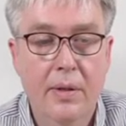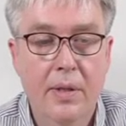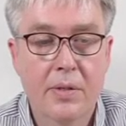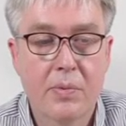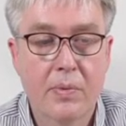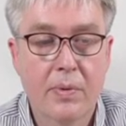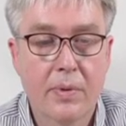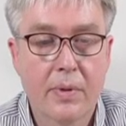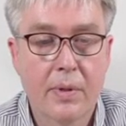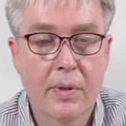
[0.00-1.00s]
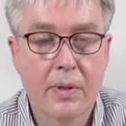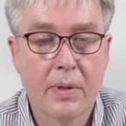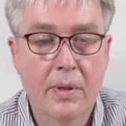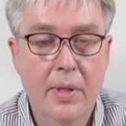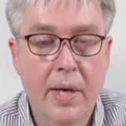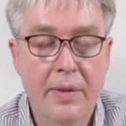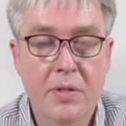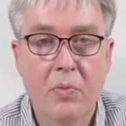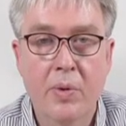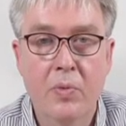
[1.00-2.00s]
this, yeah,
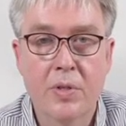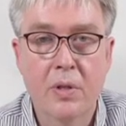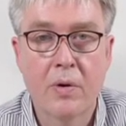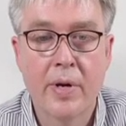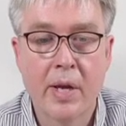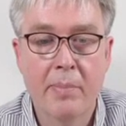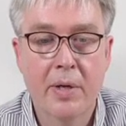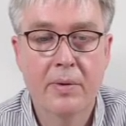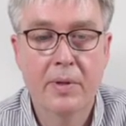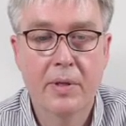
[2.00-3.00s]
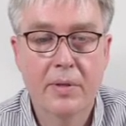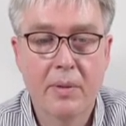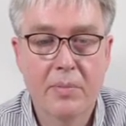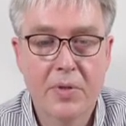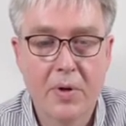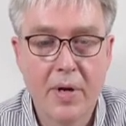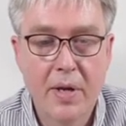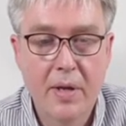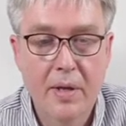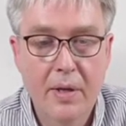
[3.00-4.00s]
this one was learning about, sorry,
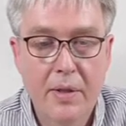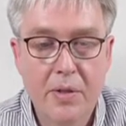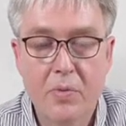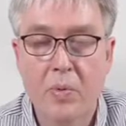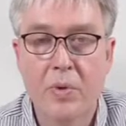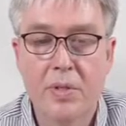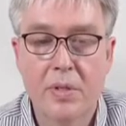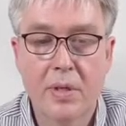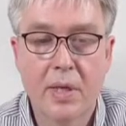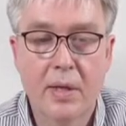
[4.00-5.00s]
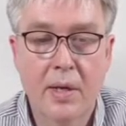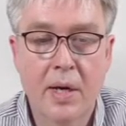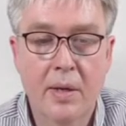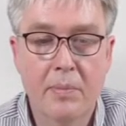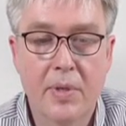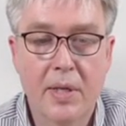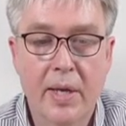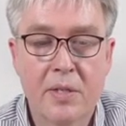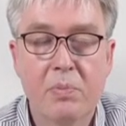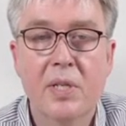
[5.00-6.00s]
this one was um,
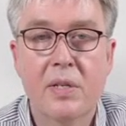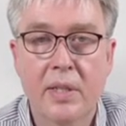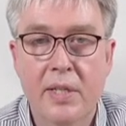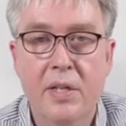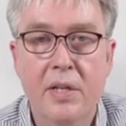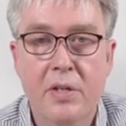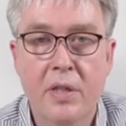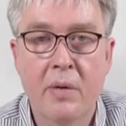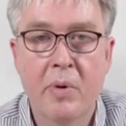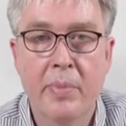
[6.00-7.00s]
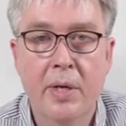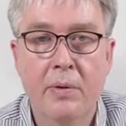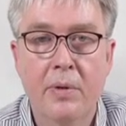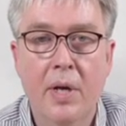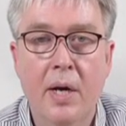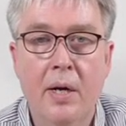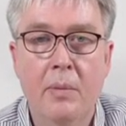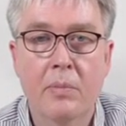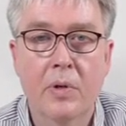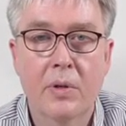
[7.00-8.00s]
explicitly teaching them about
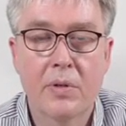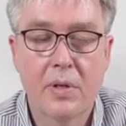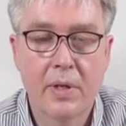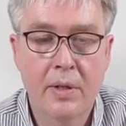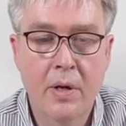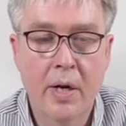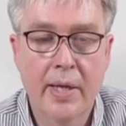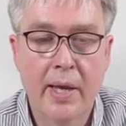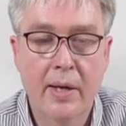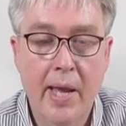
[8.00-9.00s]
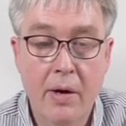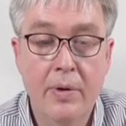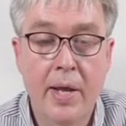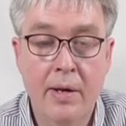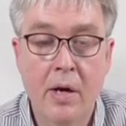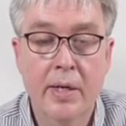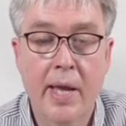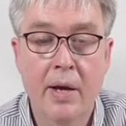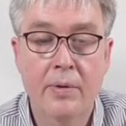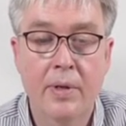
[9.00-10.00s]
um, non-count and
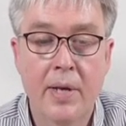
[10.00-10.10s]
non-count